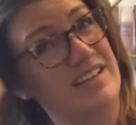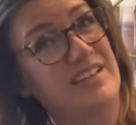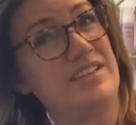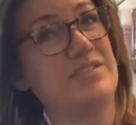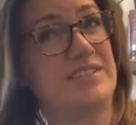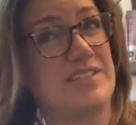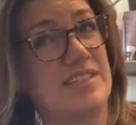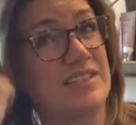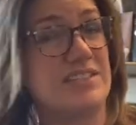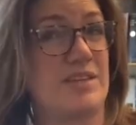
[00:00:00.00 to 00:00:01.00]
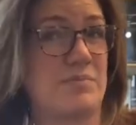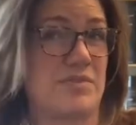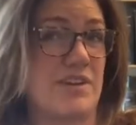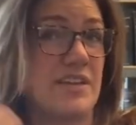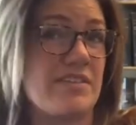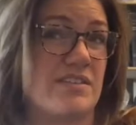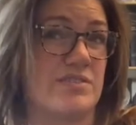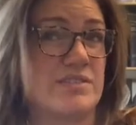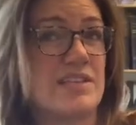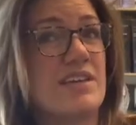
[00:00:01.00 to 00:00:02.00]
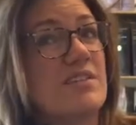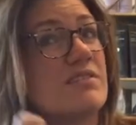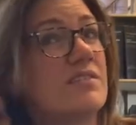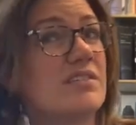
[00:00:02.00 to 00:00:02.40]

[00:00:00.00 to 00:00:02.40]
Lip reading: loosely separate those out.